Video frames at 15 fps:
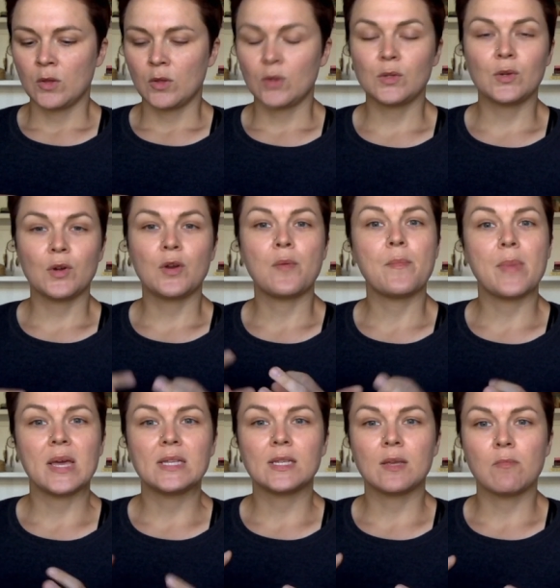are
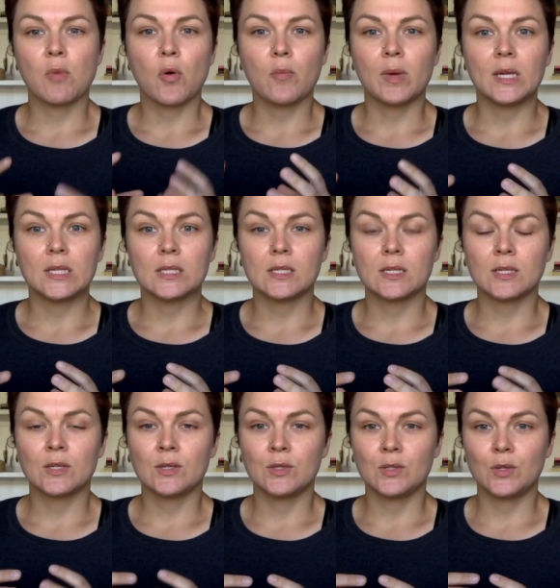amazing
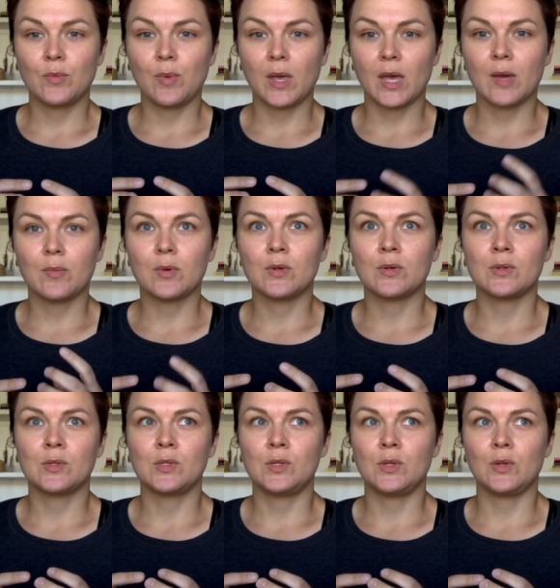moments to be able
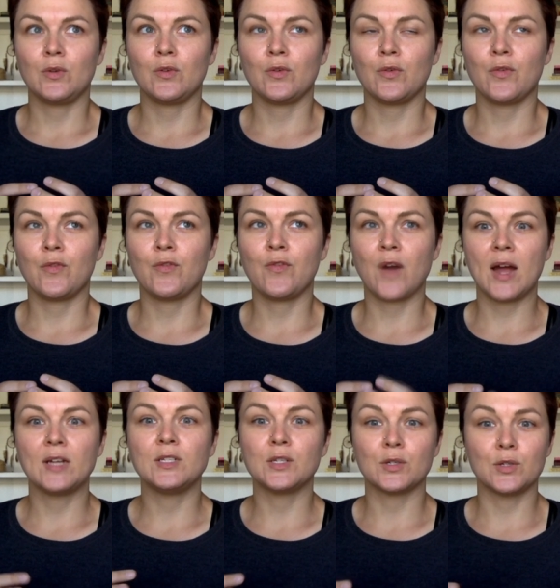to
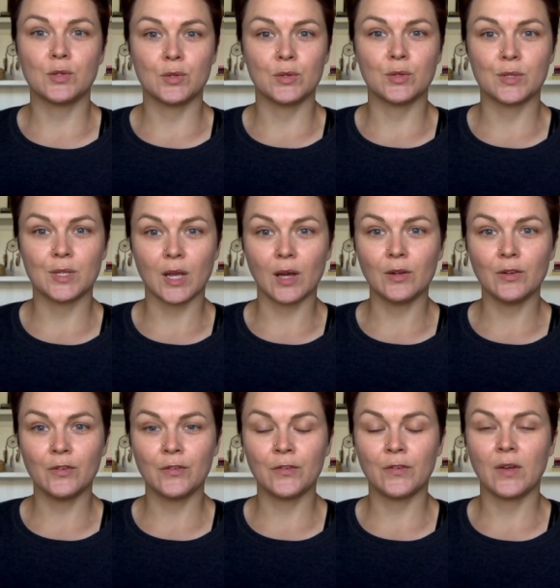find your true
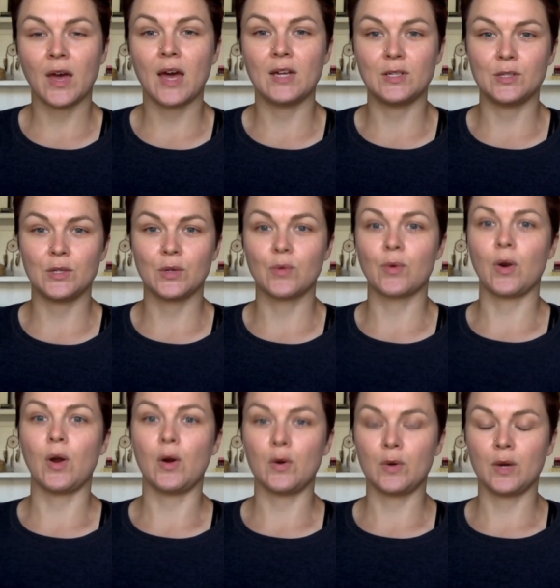self and to
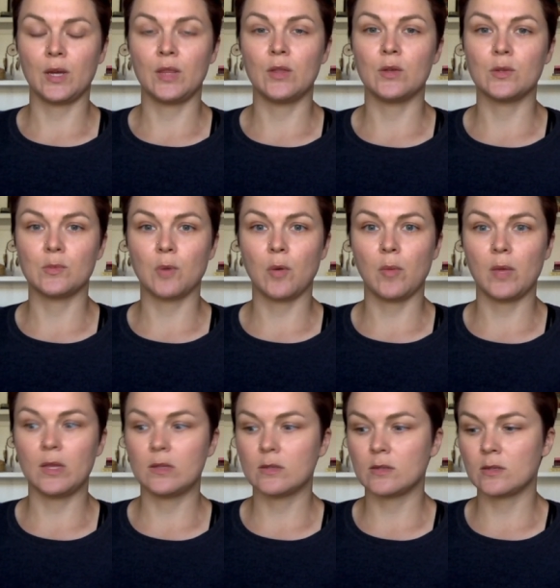grow in those
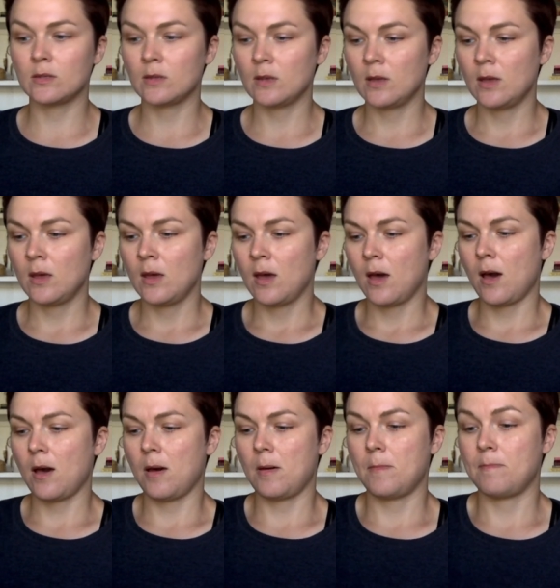moments.
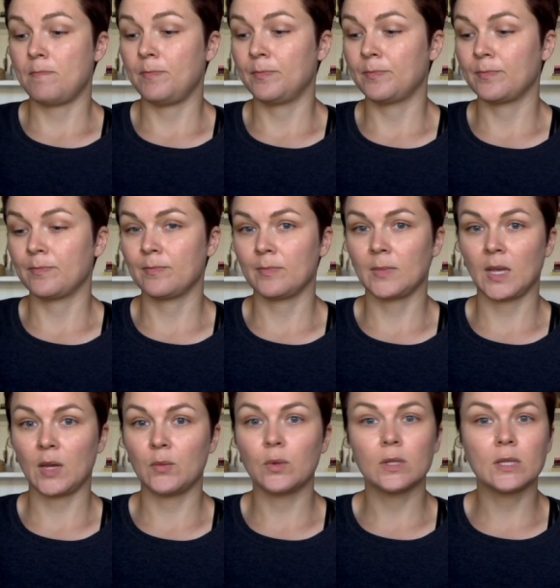And
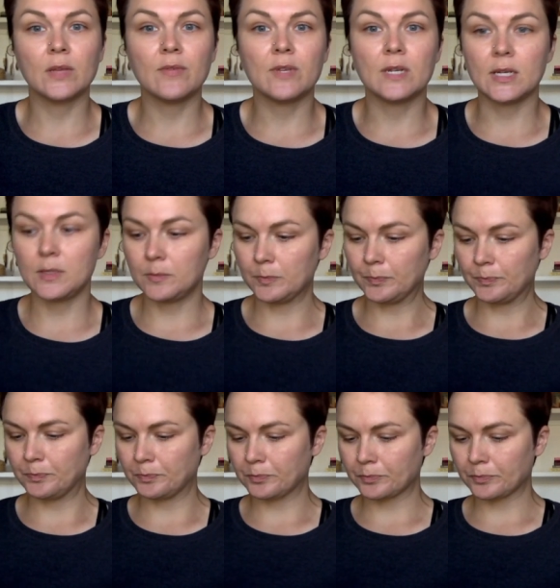we're living it.
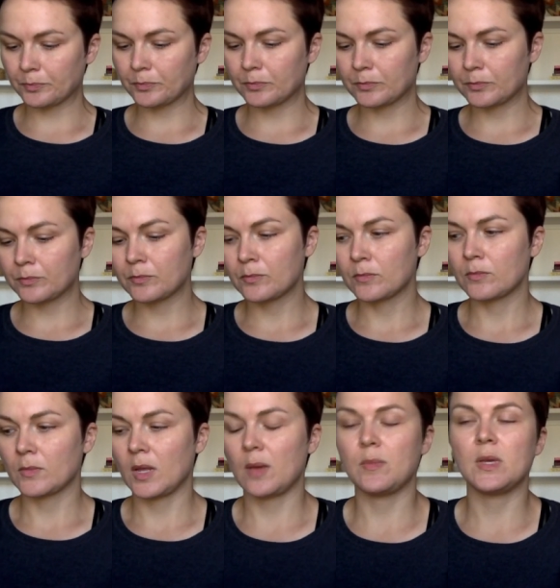
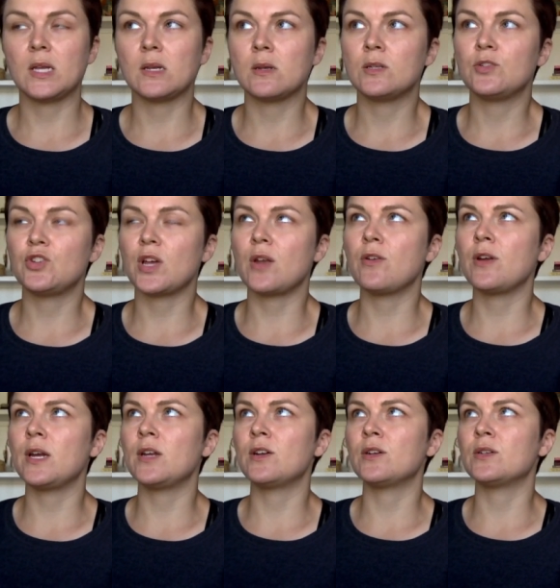I mean,
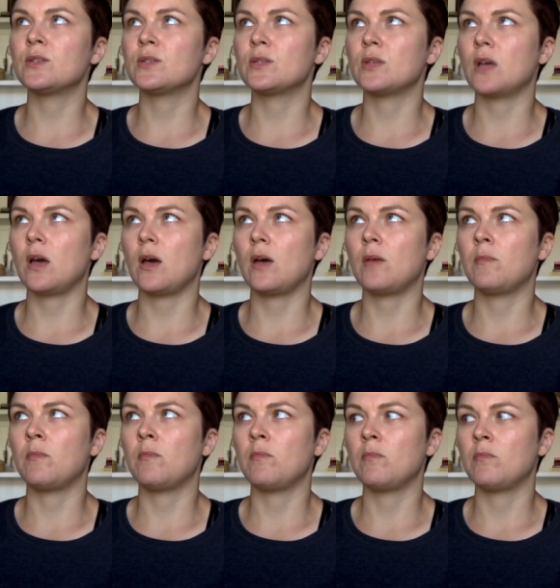Generators, you're